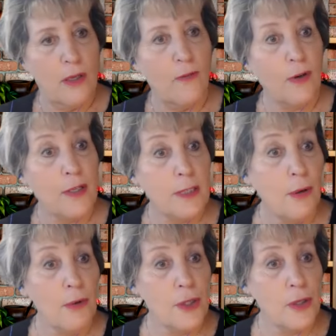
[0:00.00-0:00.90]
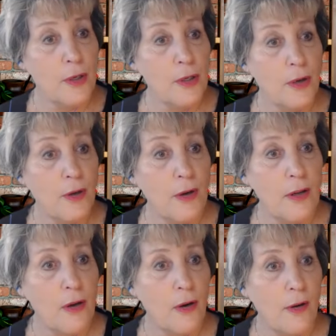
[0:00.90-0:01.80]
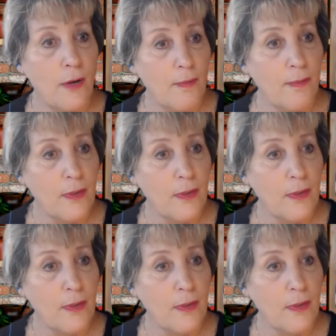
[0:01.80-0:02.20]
for exposure, your